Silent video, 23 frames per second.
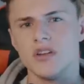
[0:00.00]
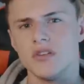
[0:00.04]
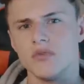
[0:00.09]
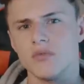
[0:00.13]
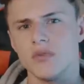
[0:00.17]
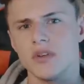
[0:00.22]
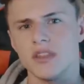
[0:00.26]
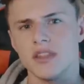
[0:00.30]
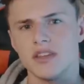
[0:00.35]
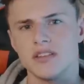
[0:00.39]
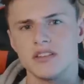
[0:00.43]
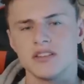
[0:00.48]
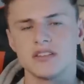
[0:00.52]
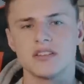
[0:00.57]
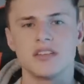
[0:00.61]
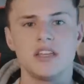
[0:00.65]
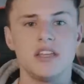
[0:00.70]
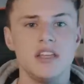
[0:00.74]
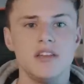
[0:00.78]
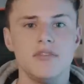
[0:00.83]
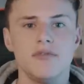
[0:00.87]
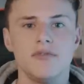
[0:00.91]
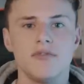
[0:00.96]
can really just
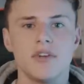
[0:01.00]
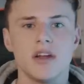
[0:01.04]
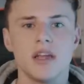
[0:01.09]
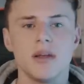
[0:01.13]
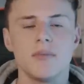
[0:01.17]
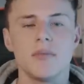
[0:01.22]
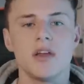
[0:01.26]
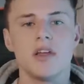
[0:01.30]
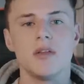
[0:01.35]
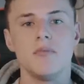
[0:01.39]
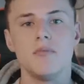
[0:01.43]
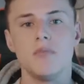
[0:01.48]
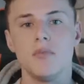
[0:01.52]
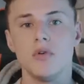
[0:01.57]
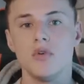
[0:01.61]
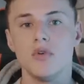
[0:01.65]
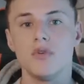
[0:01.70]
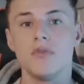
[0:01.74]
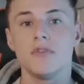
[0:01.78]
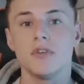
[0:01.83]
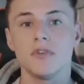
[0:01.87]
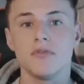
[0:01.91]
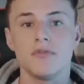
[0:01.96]
keyframe and
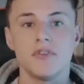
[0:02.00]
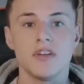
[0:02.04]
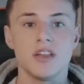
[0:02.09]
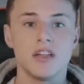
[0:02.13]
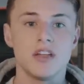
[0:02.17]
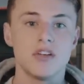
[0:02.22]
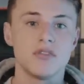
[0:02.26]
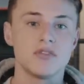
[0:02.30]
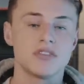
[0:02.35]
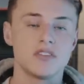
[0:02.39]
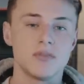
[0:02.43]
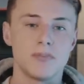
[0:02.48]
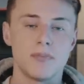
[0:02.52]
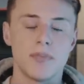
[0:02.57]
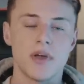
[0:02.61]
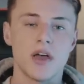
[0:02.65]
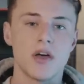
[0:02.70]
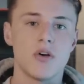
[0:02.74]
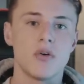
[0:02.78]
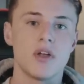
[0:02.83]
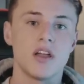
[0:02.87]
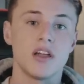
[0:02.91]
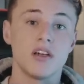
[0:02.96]
move your videos
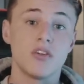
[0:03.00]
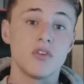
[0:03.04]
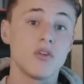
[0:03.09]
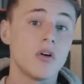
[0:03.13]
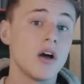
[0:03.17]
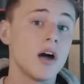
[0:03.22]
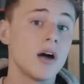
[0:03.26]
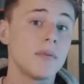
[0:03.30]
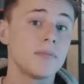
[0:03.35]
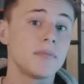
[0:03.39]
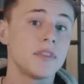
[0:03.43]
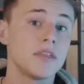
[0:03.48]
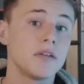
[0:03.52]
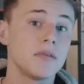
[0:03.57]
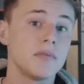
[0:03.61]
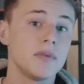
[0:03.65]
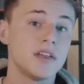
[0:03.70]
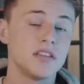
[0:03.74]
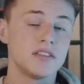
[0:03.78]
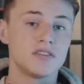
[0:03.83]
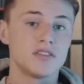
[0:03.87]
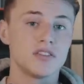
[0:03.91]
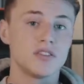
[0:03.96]
about and crop them
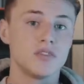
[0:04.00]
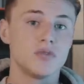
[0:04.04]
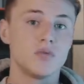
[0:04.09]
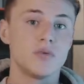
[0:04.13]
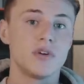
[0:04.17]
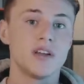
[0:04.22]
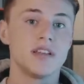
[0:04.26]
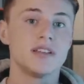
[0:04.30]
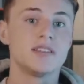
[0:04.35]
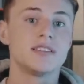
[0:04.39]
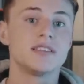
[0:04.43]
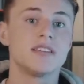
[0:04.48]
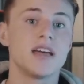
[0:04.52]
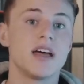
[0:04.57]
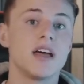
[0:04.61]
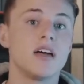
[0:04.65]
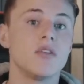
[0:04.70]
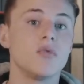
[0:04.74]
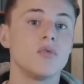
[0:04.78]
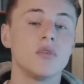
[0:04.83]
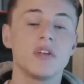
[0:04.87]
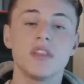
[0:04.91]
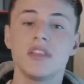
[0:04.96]
in certain ways
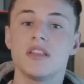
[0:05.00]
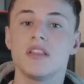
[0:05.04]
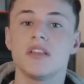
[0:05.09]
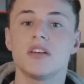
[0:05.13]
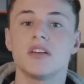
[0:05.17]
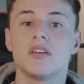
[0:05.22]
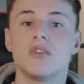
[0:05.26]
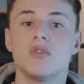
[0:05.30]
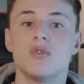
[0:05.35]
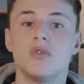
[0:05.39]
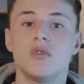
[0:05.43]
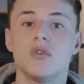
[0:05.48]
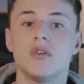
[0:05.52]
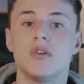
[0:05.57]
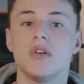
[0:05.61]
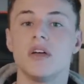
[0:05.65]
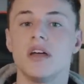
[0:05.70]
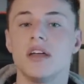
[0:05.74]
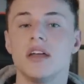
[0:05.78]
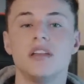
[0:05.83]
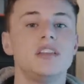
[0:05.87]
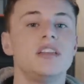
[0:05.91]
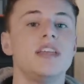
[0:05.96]
that really look cool
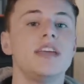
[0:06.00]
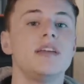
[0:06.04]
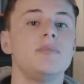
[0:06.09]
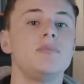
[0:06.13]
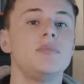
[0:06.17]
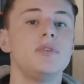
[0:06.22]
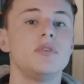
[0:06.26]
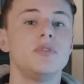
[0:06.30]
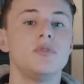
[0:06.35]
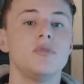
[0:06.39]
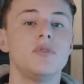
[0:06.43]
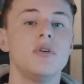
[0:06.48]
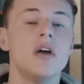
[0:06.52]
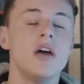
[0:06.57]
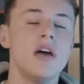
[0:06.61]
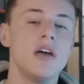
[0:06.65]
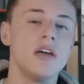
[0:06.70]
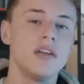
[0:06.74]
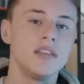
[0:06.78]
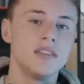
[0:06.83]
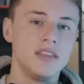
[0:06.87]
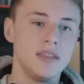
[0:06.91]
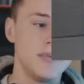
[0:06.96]
and debut
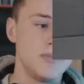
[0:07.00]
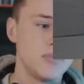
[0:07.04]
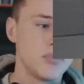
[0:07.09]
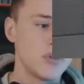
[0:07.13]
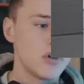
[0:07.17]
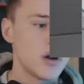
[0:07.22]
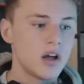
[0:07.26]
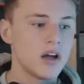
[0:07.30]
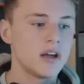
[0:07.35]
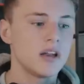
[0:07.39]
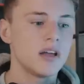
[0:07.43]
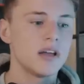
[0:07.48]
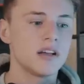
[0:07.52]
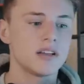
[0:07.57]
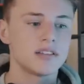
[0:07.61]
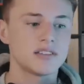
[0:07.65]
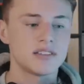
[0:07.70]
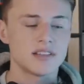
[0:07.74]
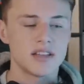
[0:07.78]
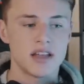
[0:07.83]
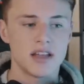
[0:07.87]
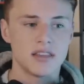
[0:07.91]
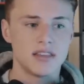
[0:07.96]
the products
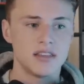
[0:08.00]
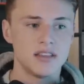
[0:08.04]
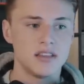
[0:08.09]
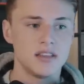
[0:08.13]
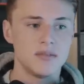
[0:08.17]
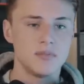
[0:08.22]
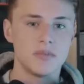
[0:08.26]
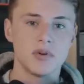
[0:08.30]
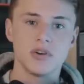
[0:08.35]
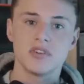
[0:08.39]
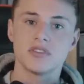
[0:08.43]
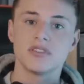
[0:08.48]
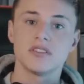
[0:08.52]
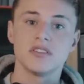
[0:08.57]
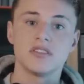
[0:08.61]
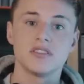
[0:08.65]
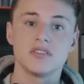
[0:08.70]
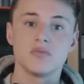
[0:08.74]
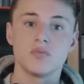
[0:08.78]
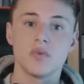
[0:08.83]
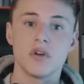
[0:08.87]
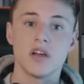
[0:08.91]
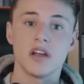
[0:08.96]
that the person
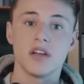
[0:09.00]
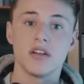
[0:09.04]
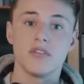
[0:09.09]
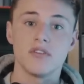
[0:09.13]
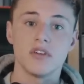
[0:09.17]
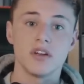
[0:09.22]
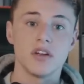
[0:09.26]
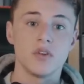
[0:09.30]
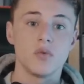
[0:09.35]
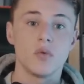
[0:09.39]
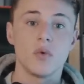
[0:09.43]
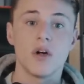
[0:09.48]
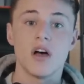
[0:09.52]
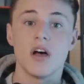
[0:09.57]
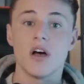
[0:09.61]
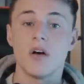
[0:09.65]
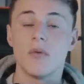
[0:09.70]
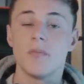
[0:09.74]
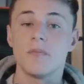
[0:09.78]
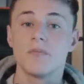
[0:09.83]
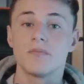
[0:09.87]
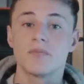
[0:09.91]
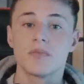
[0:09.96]
is wearing very
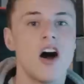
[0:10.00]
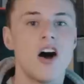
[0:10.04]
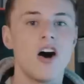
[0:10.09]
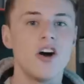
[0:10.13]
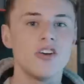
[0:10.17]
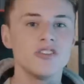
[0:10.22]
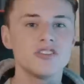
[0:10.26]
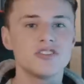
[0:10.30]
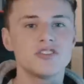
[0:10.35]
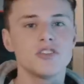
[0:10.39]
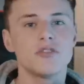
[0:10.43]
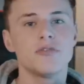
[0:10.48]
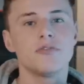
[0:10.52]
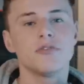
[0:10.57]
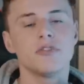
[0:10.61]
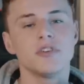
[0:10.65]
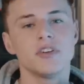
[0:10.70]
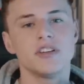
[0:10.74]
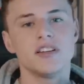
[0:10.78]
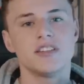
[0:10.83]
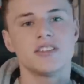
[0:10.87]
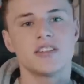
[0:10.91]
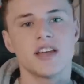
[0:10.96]
well. Also,
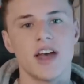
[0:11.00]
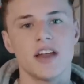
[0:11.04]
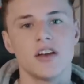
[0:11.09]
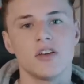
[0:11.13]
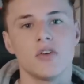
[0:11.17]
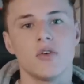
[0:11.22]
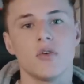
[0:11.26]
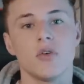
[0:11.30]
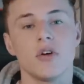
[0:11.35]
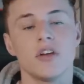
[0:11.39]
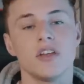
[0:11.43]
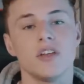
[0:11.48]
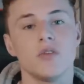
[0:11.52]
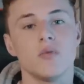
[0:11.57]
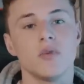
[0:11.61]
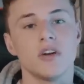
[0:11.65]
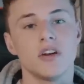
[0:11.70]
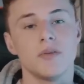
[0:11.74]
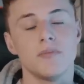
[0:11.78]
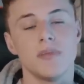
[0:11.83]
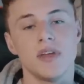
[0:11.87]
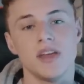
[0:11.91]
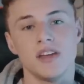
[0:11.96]
for each category, you
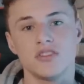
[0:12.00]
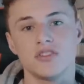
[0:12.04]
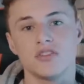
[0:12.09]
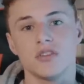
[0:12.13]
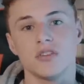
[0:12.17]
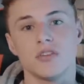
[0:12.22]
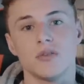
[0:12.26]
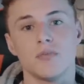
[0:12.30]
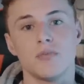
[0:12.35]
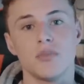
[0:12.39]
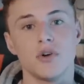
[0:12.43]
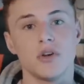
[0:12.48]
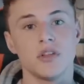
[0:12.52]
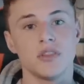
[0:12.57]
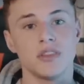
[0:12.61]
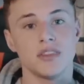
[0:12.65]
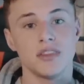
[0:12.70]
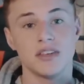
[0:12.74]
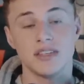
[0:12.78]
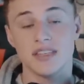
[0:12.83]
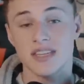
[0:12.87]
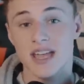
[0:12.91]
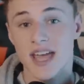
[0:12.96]
want to make sure to put
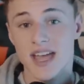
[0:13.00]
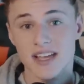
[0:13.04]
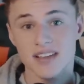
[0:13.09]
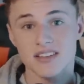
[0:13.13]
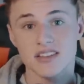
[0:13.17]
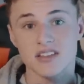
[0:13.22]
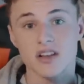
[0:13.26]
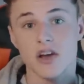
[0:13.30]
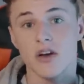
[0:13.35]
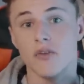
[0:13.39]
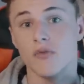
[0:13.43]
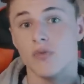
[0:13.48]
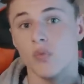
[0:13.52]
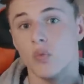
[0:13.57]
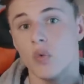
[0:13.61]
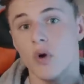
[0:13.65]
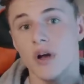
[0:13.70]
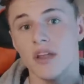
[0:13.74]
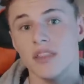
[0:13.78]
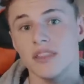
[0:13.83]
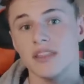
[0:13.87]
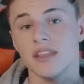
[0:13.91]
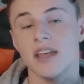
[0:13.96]
the text of
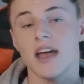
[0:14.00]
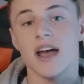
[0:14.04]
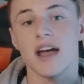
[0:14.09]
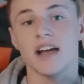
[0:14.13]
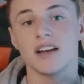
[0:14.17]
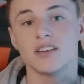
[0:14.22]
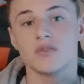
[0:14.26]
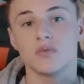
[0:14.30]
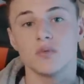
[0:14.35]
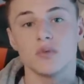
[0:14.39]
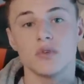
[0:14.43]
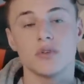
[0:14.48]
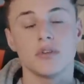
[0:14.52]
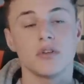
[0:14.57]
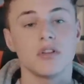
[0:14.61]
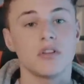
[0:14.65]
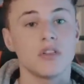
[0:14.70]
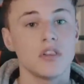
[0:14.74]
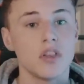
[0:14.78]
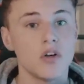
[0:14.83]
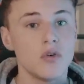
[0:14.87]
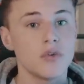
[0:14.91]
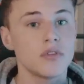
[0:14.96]
what the actual
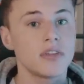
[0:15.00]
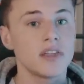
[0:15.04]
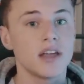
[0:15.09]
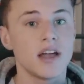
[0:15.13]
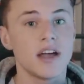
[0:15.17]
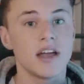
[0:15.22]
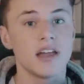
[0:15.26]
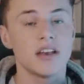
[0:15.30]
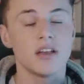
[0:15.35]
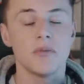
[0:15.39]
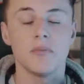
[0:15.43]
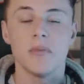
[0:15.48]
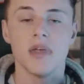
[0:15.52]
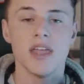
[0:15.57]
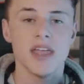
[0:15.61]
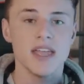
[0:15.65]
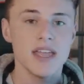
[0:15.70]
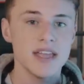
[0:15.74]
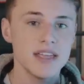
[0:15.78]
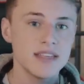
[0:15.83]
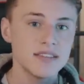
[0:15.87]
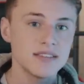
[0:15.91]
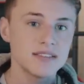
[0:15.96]
clothing item
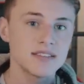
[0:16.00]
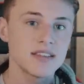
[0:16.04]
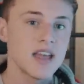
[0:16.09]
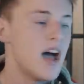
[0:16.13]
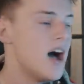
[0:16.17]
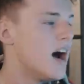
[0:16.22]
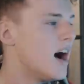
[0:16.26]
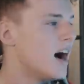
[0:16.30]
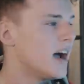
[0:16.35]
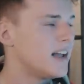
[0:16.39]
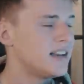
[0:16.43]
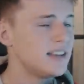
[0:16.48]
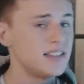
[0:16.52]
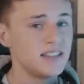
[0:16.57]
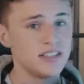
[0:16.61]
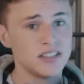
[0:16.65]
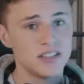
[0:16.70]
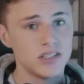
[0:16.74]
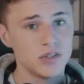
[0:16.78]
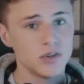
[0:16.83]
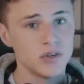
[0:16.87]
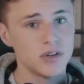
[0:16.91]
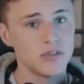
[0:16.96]
is. I
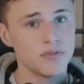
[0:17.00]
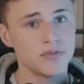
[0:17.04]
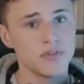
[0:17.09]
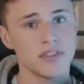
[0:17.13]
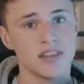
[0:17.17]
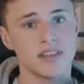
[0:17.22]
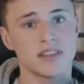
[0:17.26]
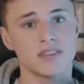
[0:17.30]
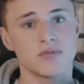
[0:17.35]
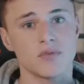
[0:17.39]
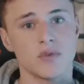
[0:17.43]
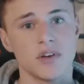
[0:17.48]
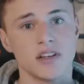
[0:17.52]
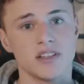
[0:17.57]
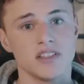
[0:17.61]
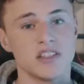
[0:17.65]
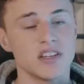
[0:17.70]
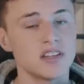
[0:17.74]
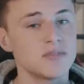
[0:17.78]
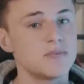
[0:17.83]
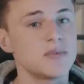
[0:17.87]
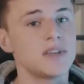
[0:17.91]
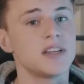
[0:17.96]
didn't do it for this one
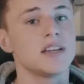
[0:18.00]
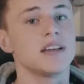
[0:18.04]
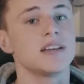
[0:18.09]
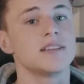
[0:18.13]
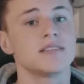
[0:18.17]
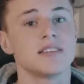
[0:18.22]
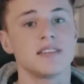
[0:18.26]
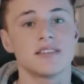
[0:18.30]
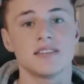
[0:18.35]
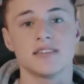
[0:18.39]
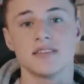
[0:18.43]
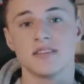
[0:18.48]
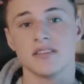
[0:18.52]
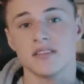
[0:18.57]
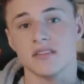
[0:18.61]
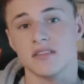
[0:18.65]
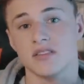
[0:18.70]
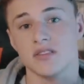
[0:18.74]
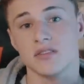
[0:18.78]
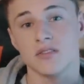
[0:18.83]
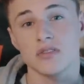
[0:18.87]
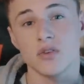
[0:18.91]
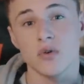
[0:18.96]
just because this is a
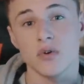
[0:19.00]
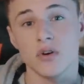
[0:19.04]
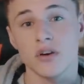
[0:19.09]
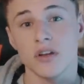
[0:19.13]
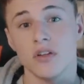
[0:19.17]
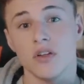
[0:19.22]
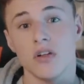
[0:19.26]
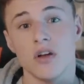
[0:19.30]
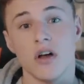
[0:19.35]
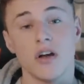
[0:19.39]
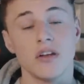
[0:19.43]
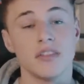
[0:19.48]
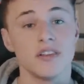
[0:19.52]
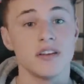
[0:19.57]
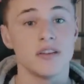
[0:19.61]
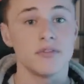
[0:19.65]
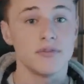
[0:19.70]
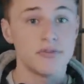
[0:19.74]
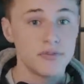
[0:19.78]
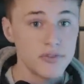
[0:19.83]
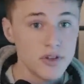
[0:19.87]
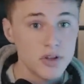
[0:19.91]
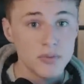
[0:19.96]
tutorial on the
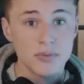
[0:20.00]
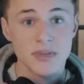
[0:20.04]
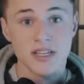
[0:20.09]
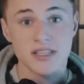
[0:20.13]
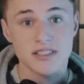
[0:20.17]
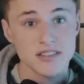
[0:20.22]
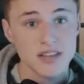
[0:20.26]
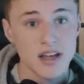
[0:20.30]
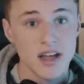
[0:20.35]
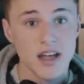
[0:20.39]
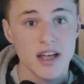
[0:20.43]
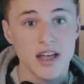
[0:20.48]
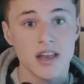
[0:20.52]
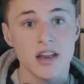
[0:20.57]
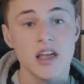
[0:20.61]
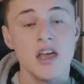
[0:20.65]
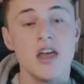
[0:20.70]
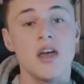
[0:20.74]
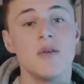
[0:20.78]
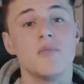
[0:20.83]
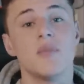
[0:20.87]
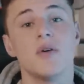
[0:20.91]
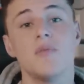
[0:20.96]
filming side,
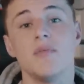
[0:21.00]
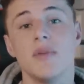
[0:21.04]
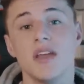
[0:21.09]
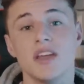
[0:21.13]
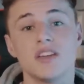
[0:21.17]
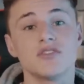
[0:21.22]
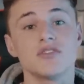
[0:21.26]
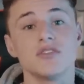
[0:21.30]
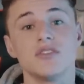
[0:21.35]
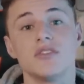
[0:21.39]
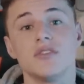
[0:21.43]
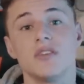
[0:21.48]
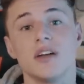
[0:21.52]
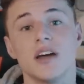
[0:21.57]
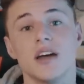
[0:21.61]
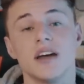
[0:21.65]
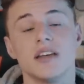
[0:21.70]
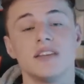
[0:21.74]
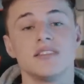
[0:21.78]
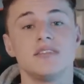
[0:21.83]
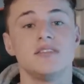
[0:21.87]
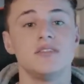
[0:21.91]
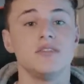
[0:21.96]
but make sure you
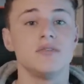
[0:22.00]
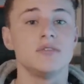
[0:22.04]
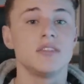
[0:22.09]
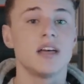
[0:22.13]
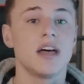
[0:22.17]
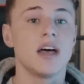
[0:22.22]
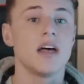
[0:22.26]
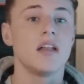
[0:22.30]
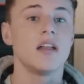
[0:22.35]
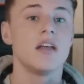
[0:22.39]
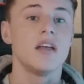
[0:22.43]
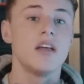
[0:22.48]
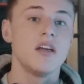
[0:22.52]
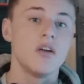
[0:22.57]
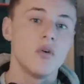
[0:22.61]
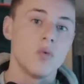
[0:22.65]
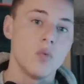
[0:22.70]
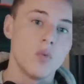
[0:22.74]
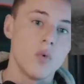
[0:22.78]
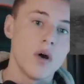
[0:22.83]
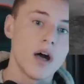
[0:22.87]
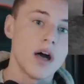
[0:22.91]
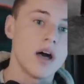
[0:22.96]
guys do that
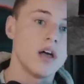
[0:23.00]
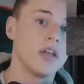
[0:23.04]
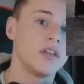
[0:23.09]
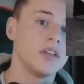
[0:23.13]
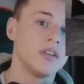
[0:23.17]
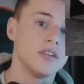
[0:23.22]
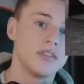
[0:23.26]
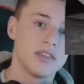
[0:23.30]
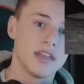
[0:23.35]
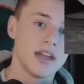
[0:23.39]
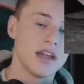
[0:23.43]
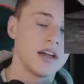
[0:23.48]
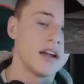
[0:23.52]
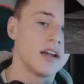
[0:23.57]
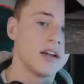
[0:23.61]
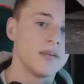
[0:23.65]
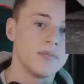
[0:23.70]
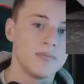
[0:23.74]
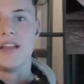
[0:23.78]
while you're there.